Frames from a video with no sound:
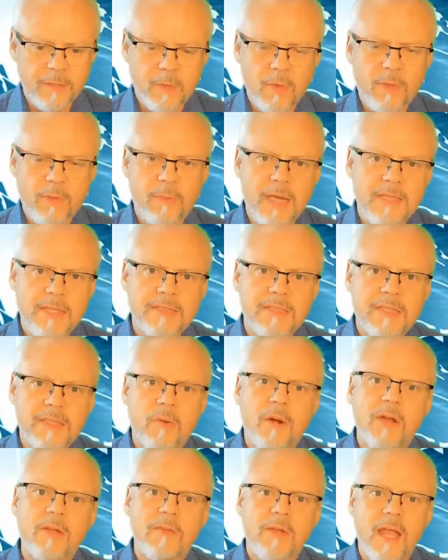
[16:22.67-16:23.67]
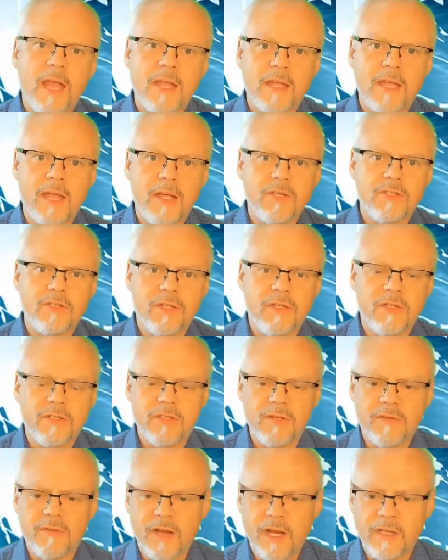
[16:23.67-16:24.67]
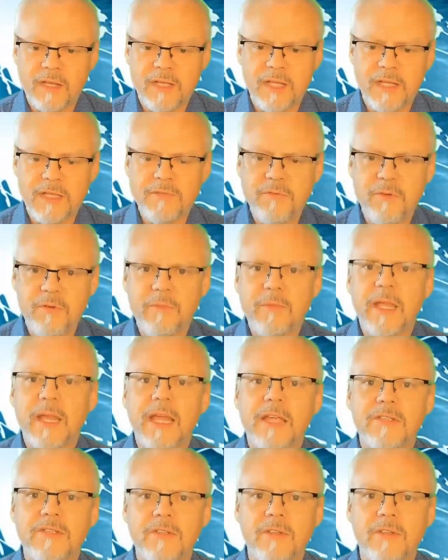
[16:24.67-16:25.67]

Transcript: which places the budget allocation to around €94 billion